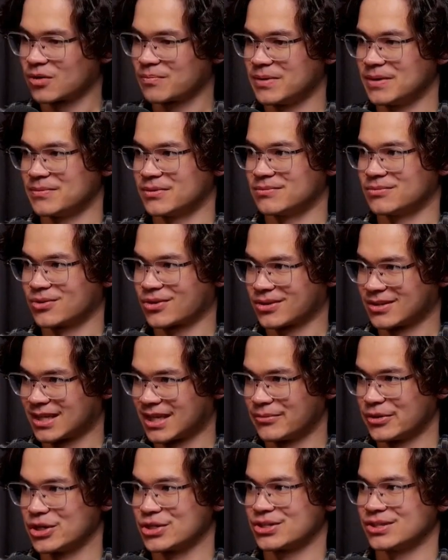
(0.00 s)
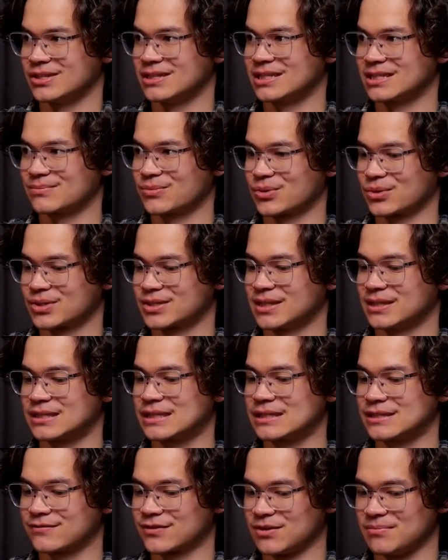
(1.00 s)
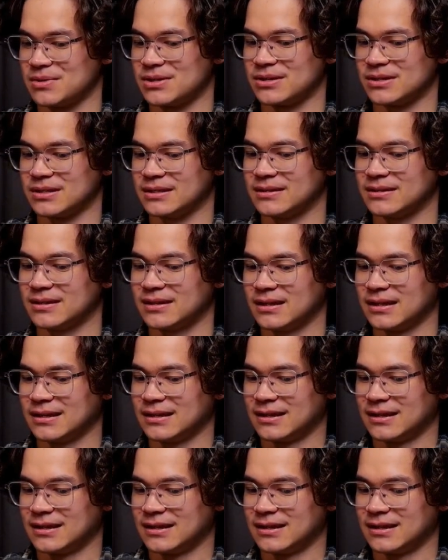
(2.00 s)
More people, more collaborations, more senses of community,